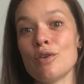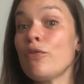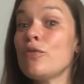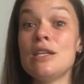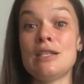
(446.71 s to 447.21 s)
a
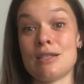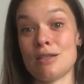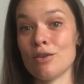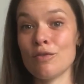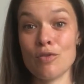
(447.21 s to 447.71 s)

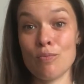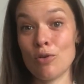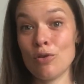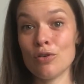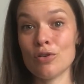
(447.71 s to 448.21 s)
feast of the
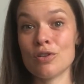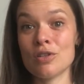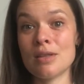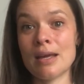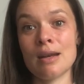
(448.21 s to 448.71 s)

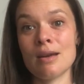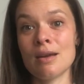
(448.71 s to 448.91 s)
birds that,